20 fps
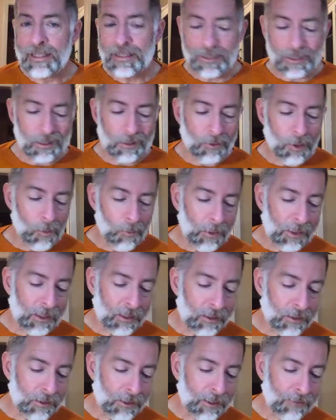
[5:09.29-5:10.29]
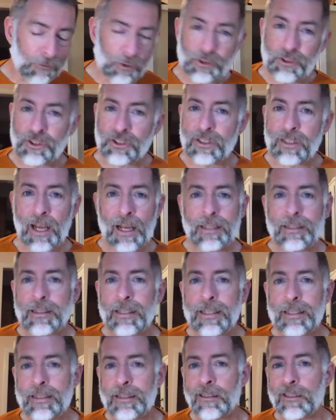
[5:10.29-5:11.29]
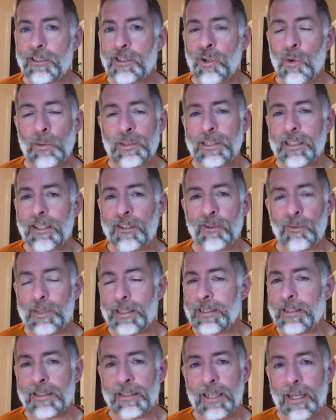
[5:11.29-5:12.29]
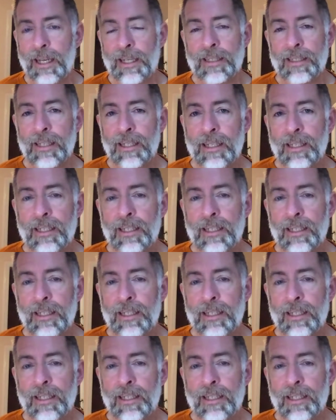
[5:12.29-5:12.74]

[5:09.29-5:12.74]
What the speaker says: and we're going to look at verses 19 to 23 today.